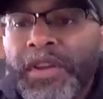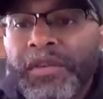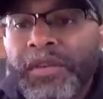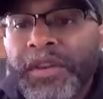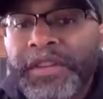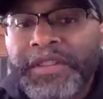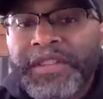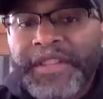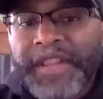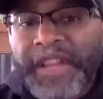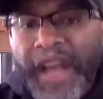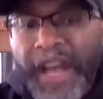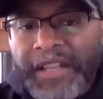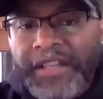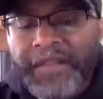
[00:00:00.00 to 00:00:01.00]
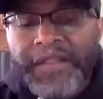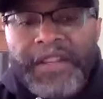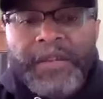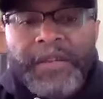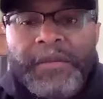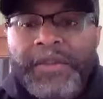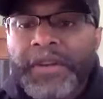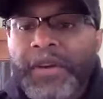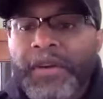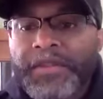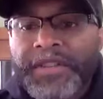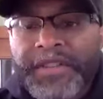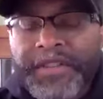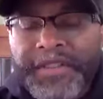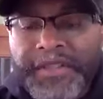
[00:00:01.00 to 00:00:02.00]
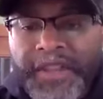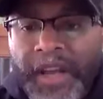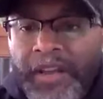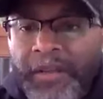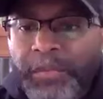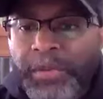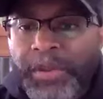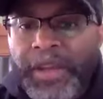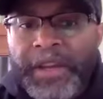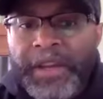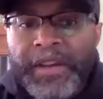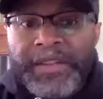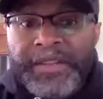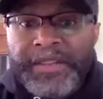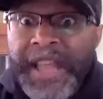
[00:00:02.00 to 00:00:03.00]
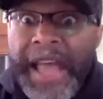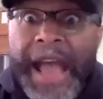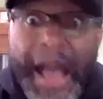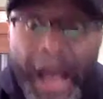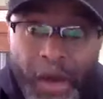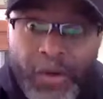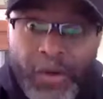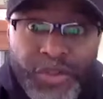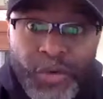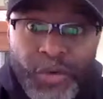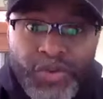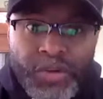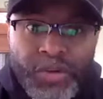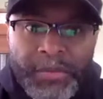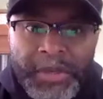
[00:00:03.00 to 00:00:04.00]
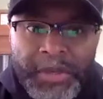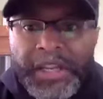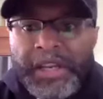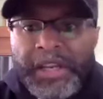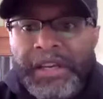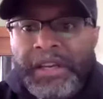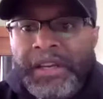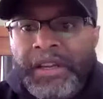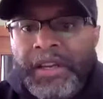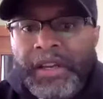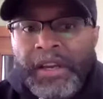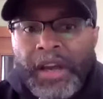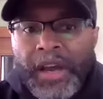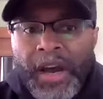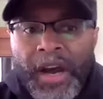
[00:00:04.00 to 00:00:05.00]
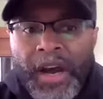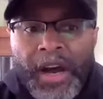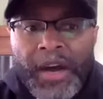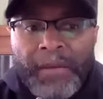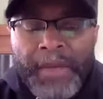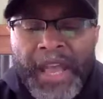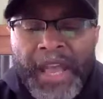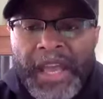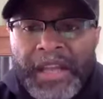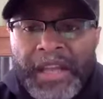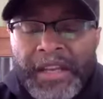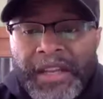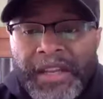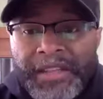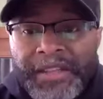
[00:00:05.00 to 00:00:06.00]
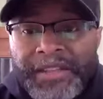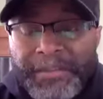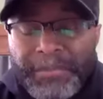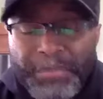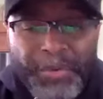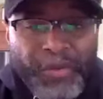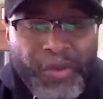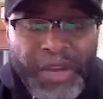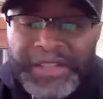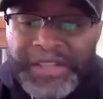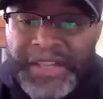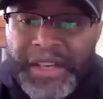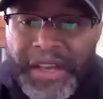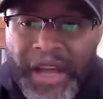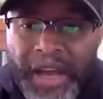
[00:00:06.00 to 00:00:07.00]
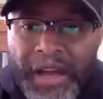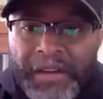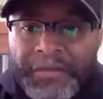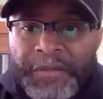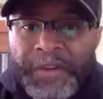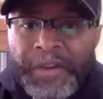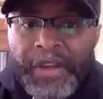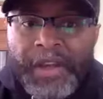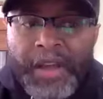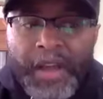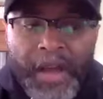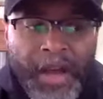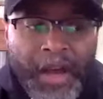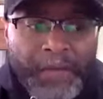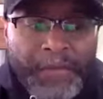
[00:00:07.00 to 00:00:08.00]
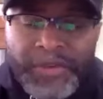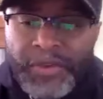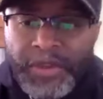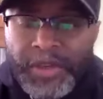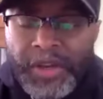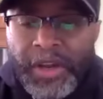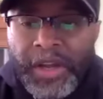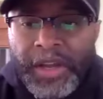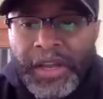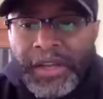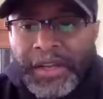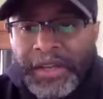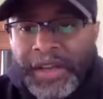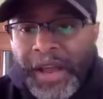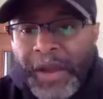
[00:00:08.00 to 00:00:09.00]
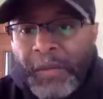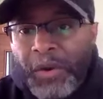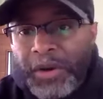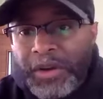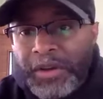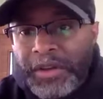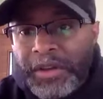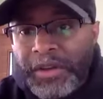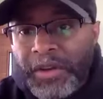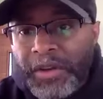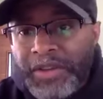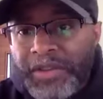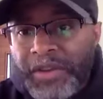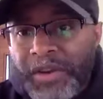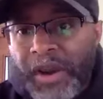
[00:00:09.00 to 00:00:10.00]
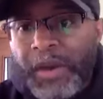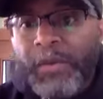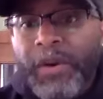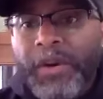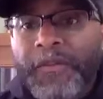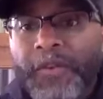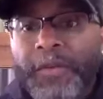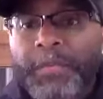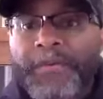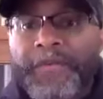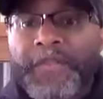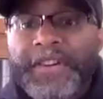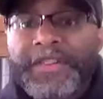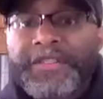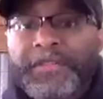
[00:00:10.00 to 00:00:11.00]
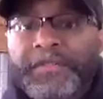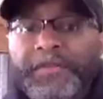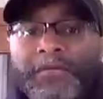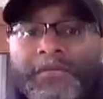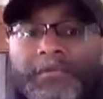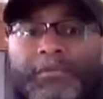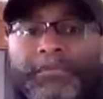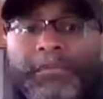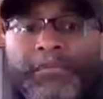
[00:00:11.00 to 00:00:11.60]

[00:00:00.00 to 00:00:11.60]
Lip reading: it's the psychology of dealing with the coaches, other players, now social media, and crazy enough, so and I work, as you know, I work for a professional